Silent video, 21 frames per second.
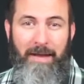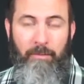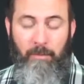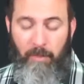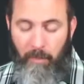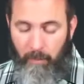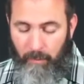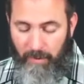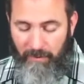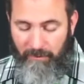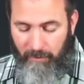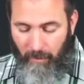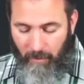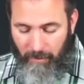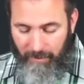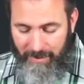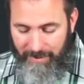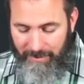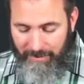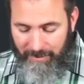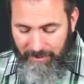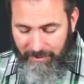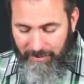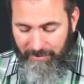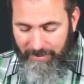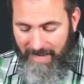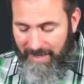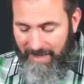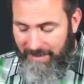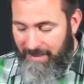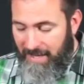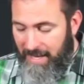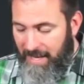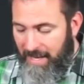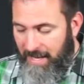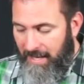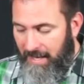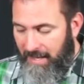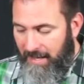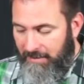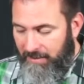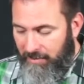what we fall into then
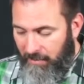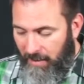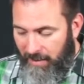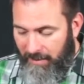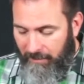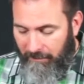is trying